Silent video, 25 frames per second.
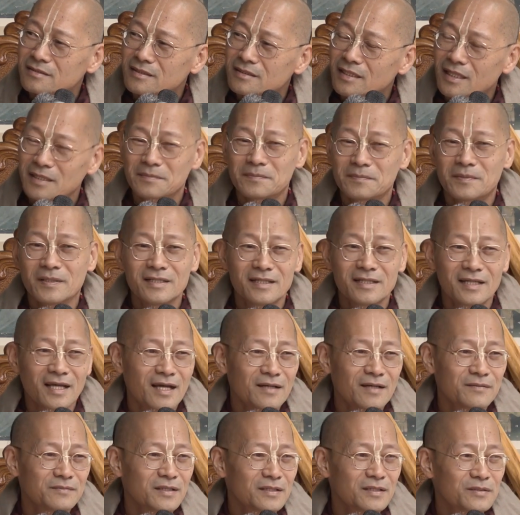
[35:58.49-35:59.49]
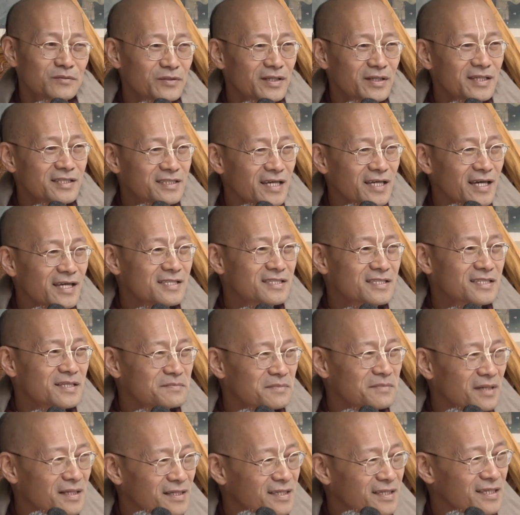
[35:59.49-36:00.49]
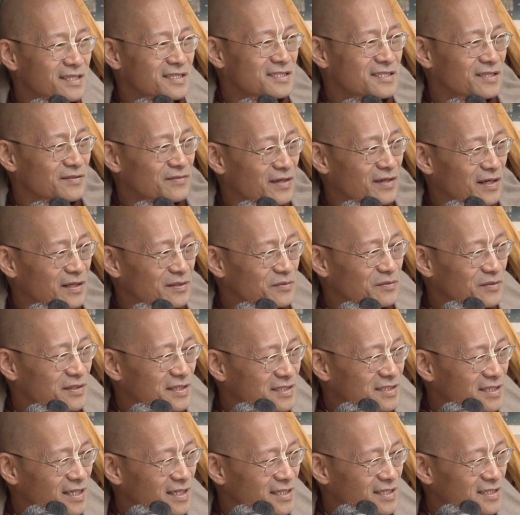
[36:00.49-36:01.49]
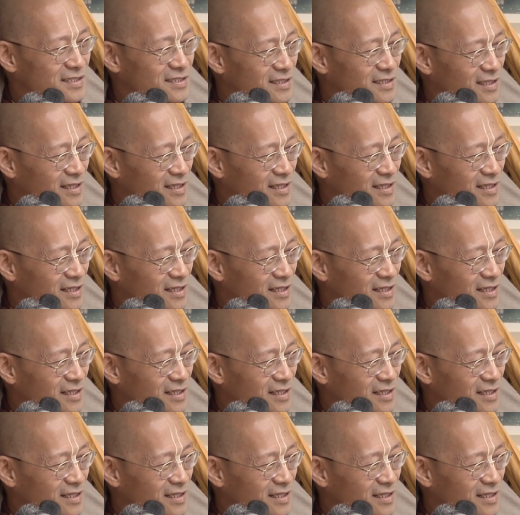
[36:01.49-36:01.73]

In Vrindavan, we chase the monkeys around. We chase